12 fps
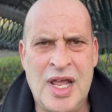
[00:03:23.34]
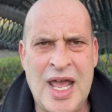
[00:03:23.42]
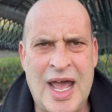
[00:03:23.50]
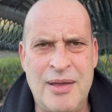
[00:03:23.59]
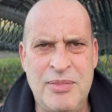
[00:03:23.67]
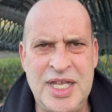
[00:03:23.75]

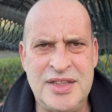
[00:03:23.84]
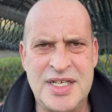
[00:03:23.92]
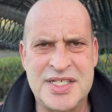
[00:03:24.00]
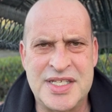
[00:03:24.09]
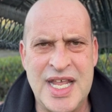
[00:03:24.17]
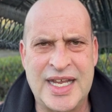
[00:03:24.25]
I mean,
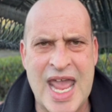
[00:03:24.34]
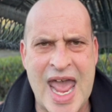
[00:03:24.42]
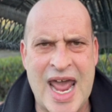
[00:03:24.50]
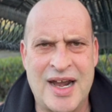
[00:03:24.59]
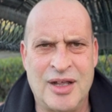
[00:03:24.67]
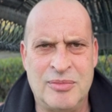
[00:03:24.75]
this Nick
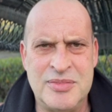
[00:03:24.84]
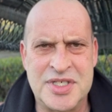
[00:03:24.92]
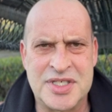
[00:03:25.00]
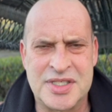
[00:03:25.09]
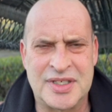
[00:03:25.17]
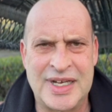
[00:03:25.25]

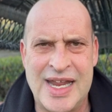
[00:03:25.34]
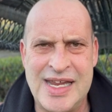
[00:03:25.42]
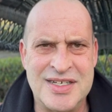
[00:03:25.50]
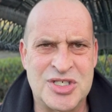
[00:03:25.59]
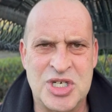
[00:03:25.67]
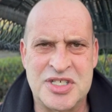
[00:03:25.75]
Adams,
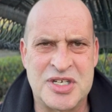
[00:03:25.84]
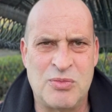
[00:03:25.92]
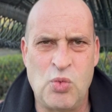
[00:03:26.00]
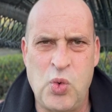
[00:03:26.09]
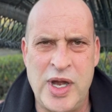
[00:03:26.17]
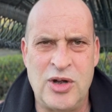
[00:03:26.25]
he's just
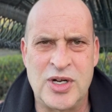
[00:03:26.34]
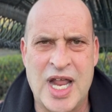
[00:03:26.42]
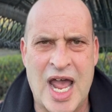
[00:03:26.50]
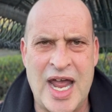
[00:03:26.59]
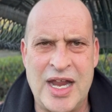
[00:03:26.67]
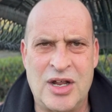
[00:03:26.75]
some weird
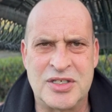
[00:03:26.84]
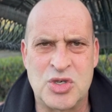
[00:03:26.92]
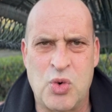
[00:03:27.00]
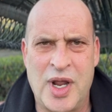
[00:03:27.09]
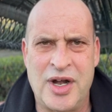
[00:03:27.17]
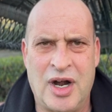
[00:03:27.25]
guy on
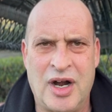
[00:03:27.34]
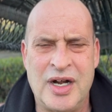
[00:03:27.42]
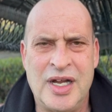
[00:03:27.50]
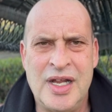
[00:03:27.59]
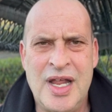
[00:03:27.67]
Twitter.